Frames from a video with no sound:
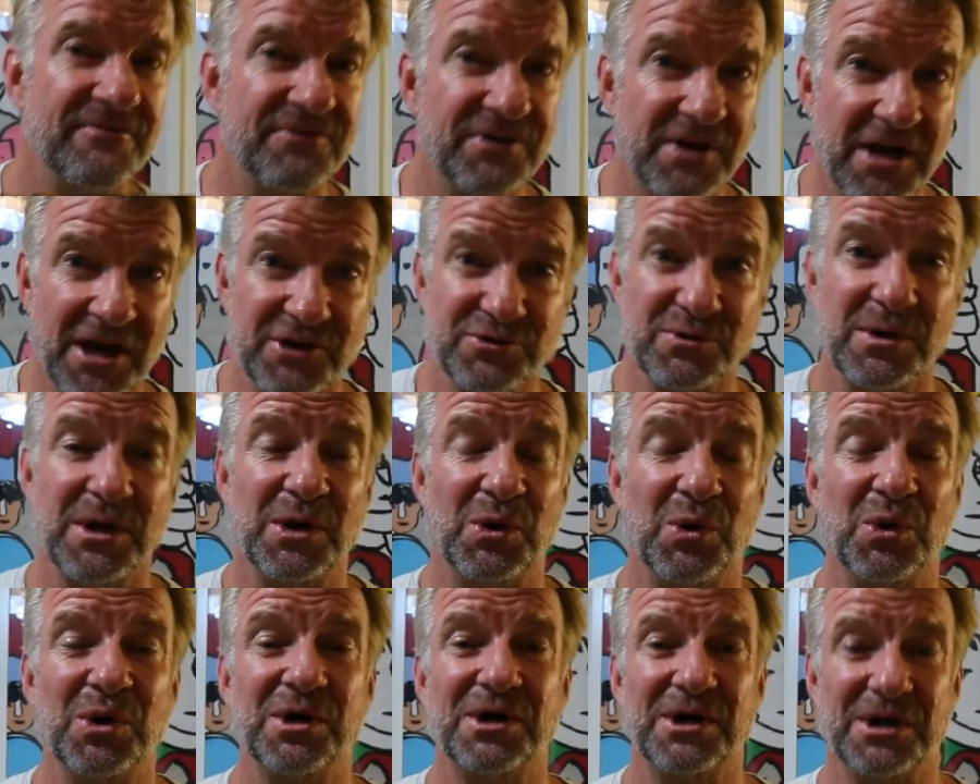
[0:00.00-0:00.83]
If you guys want
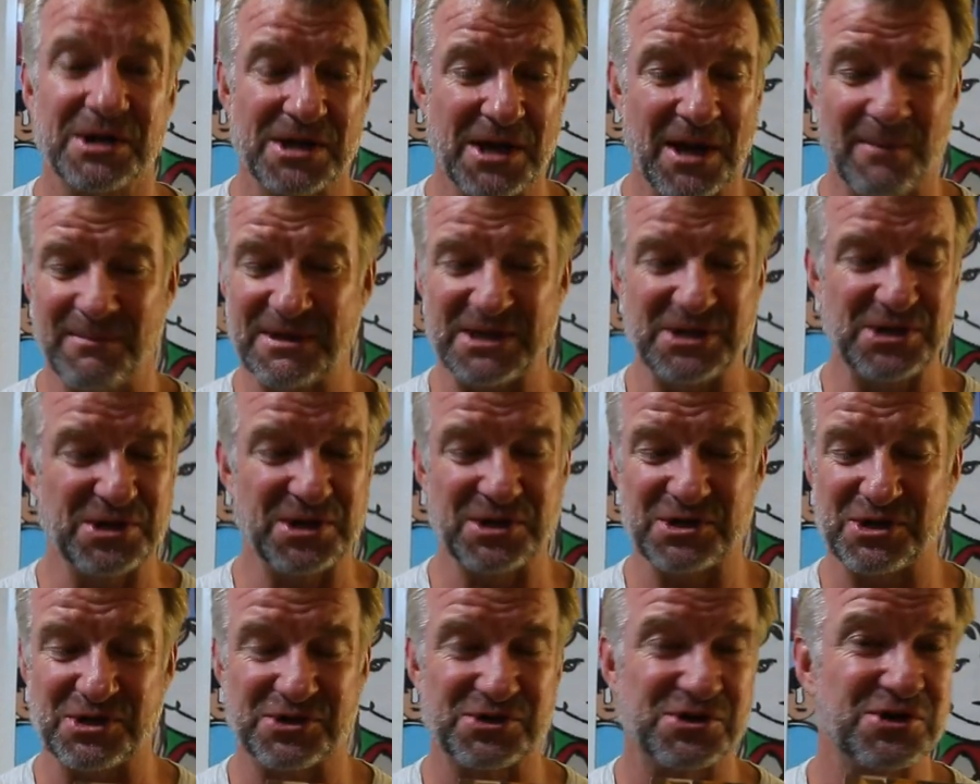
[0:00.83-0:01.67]
to order, yeah, I mean, you
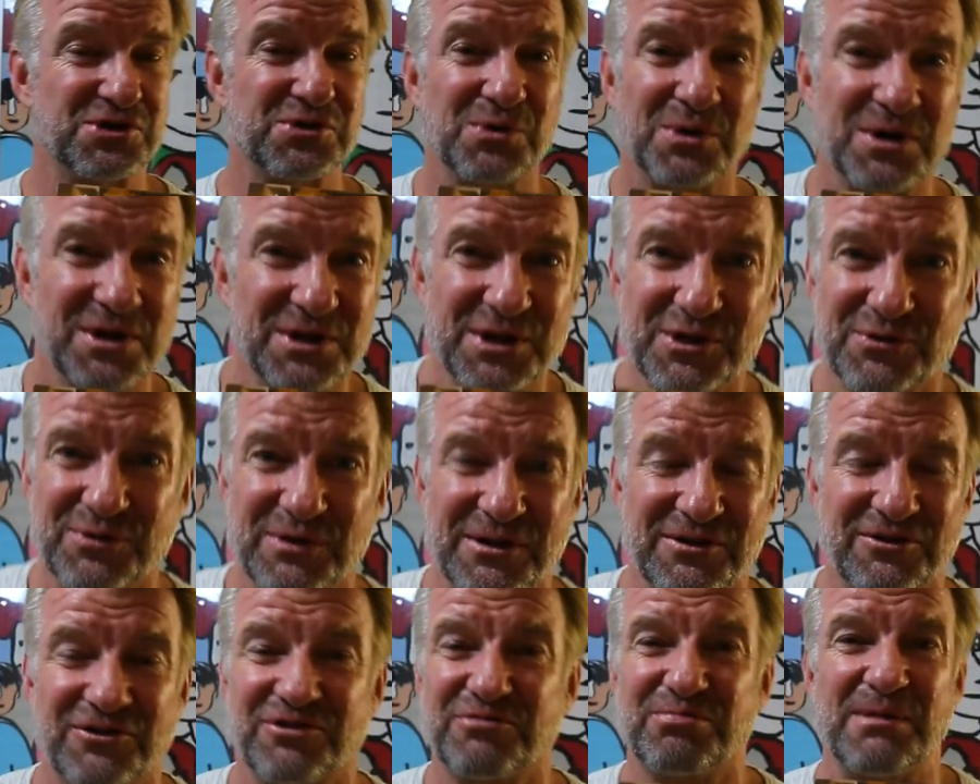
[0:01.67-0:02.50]
could just, just order this
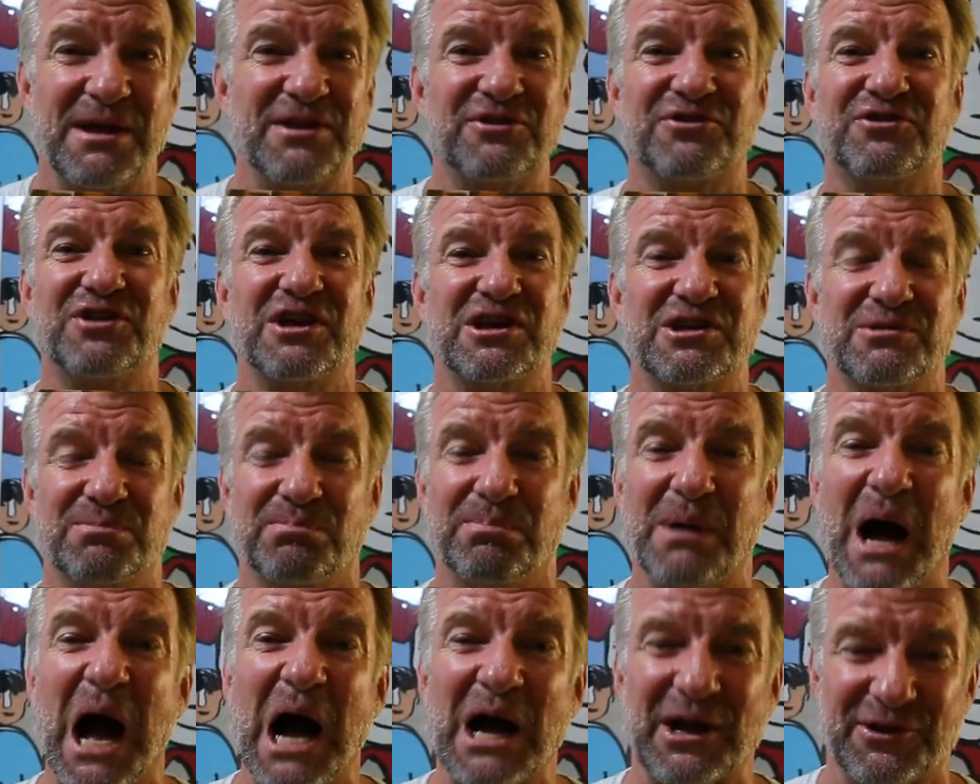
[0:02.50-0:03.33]
one. Spend six
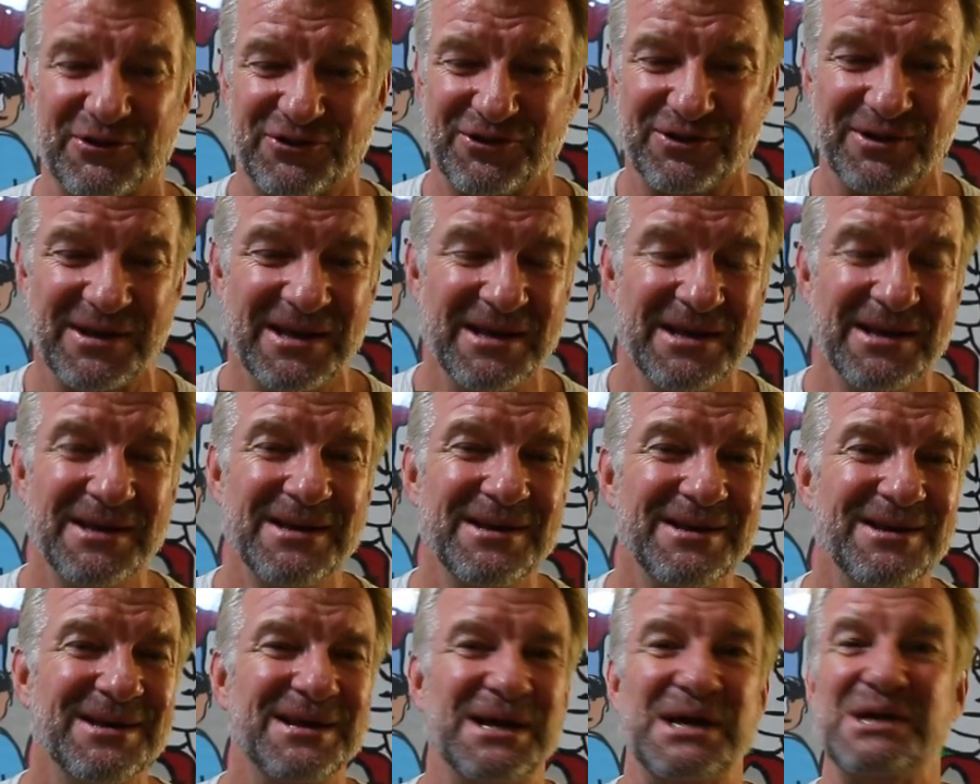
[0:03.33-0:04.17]
bucks
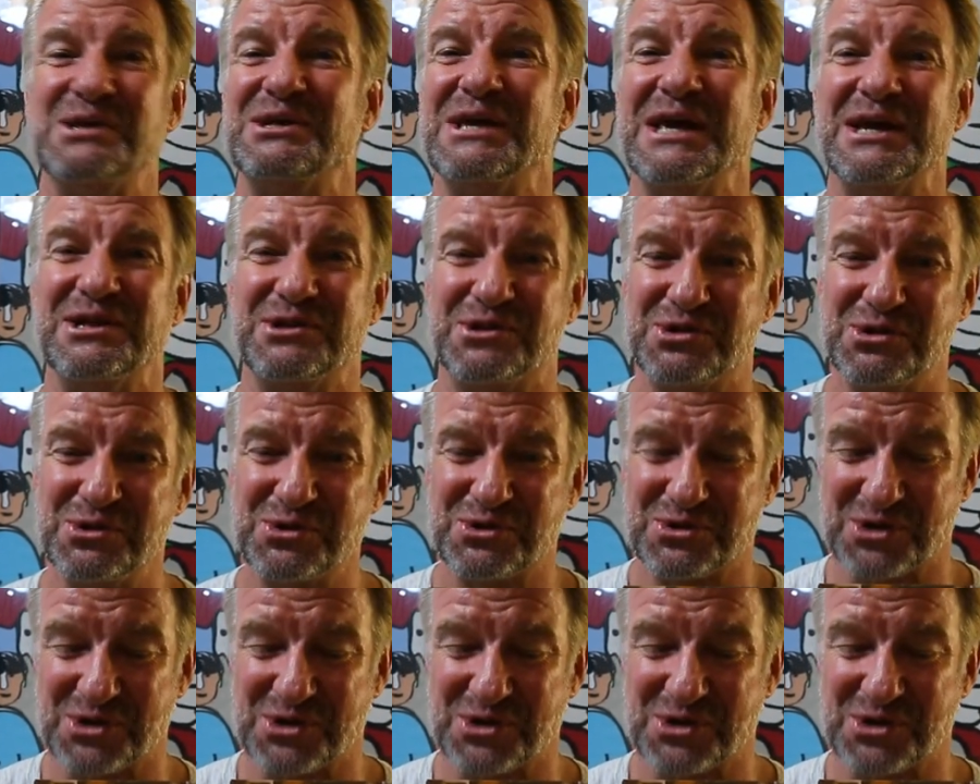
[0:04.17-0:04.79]
and get two